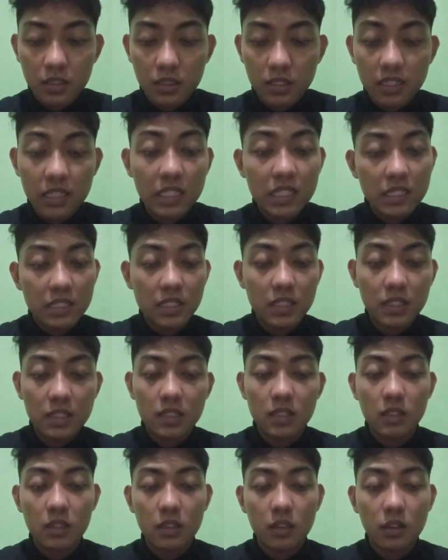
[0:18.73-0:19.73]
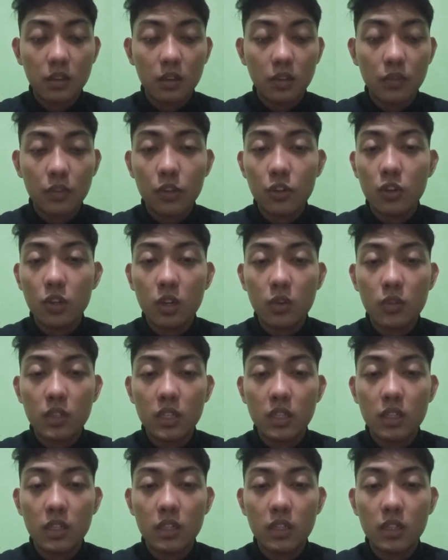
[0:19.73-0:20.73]
in this video I
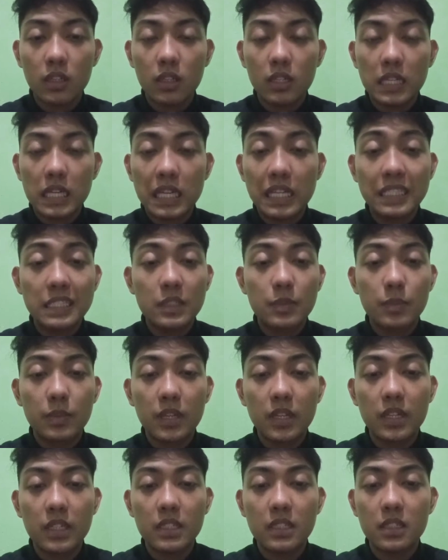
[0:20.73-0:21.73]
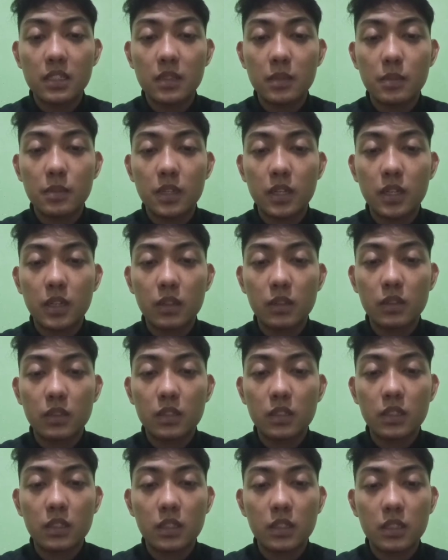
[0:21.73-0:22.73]
will explain about
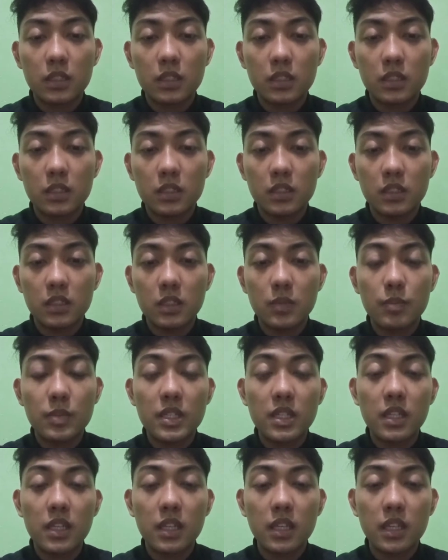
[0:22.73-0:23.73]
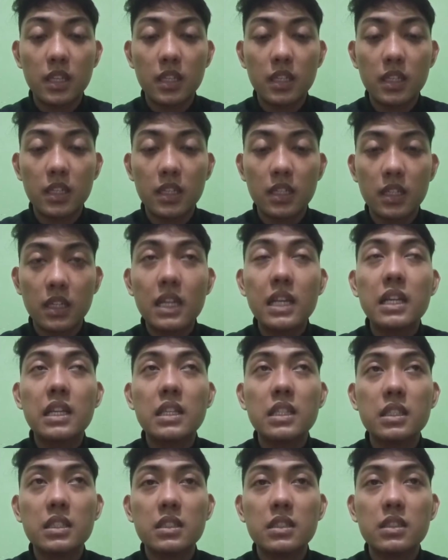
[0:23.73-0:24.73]
the speaking,
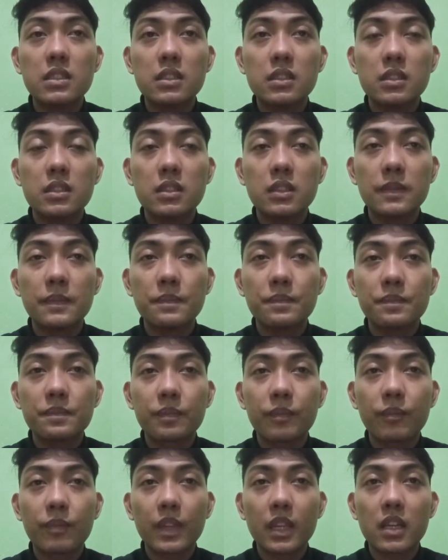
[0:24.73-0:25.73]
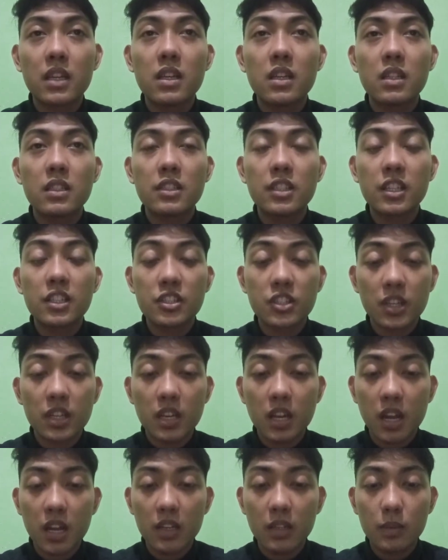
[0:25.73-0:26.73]
the
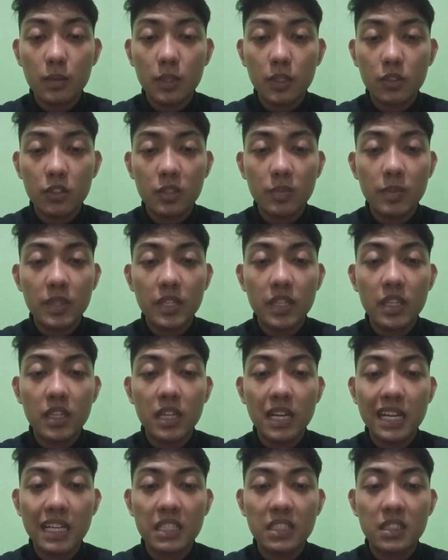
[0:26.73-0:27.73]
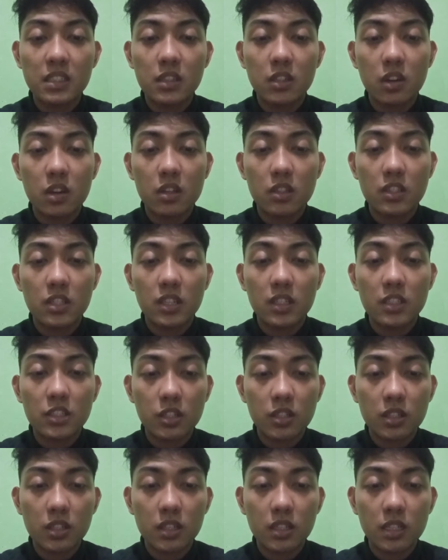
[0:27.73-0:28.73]
section 9 about speaking as
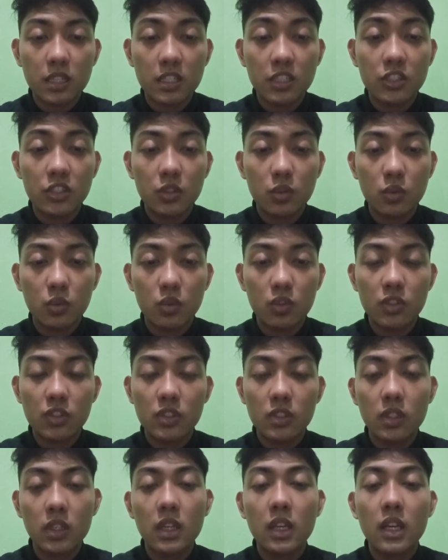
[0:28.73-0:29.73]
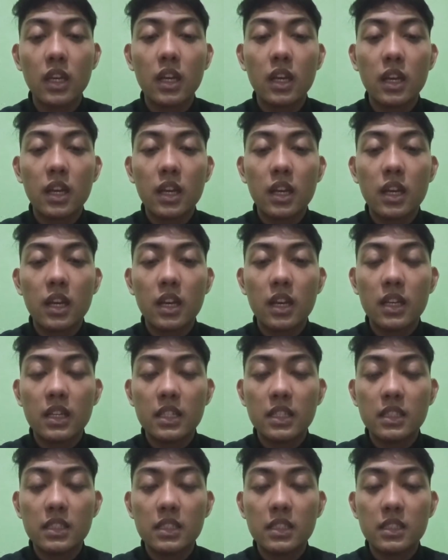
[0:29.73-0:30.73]
transactional discourse
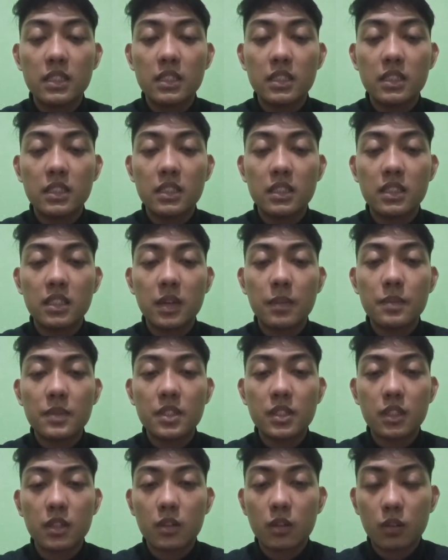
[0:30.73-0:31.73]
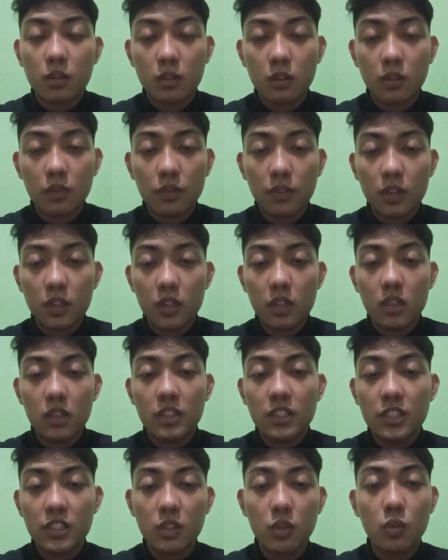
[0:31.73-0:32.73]
in the subject of
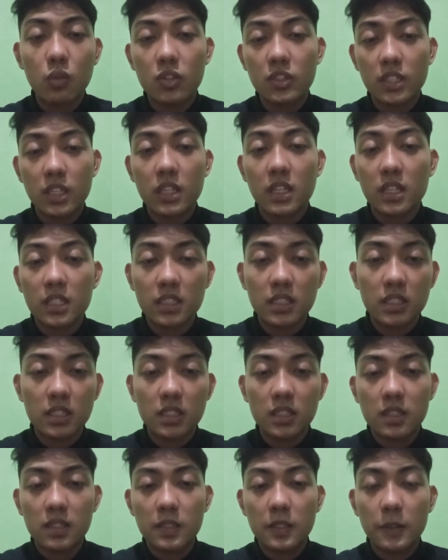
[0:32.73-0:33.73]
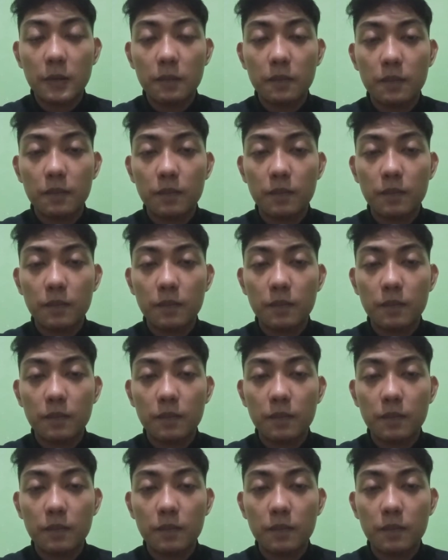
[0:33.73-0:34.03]
discourse analysis.